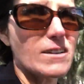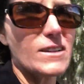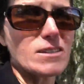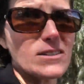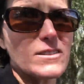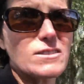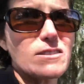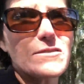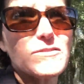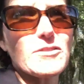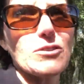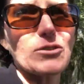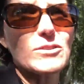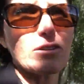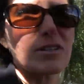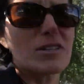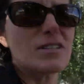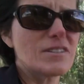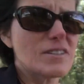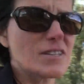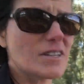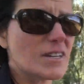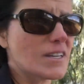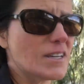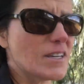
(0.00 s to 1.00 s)
because, of course,
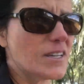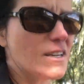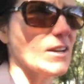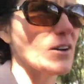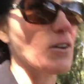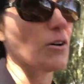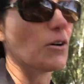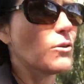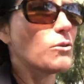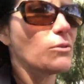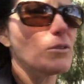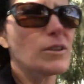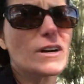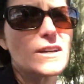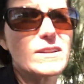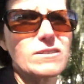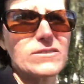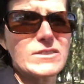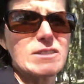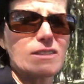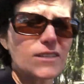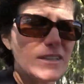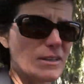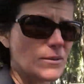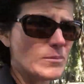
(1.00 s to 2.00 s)
she's not getting a whole lot of
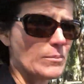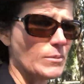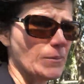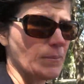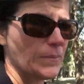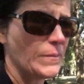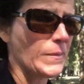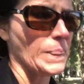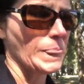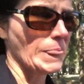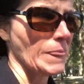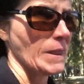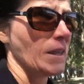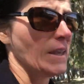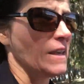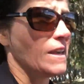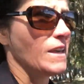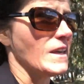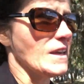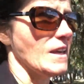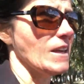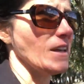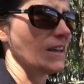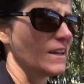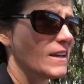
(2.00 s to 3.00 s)
sleep,
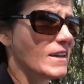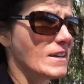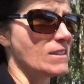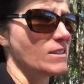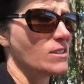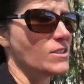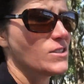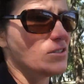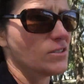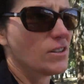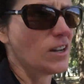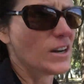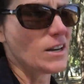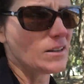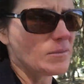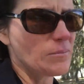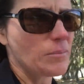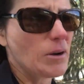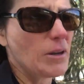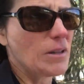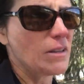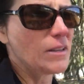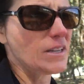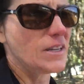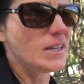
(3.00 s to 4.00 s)
and she's not
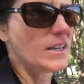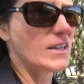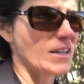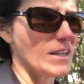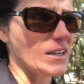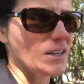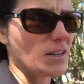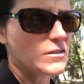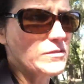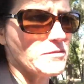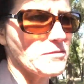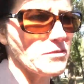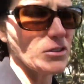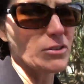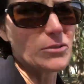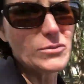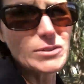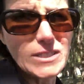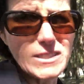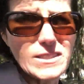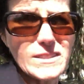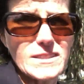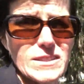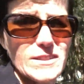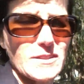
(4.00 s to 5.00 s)
probably getting enough
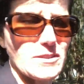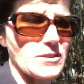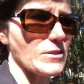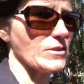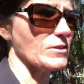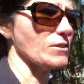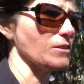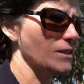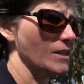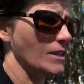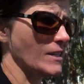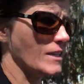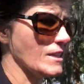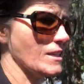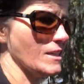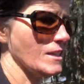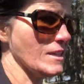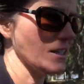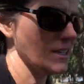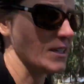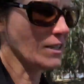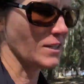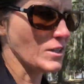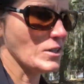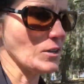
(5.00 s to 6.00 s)
fluids in her
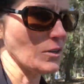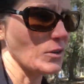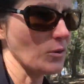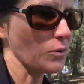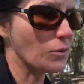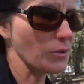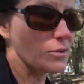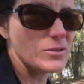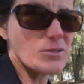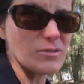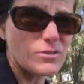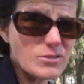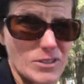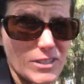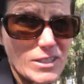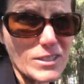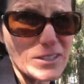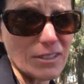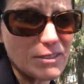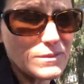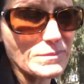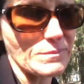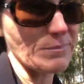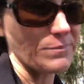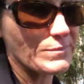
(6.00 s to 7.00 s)
or
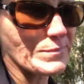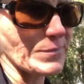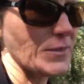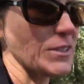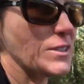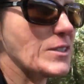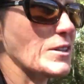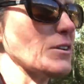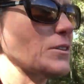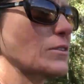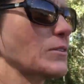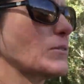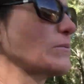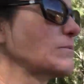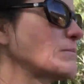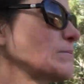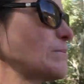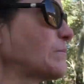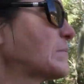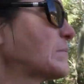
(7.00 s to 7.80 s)
nutrition. So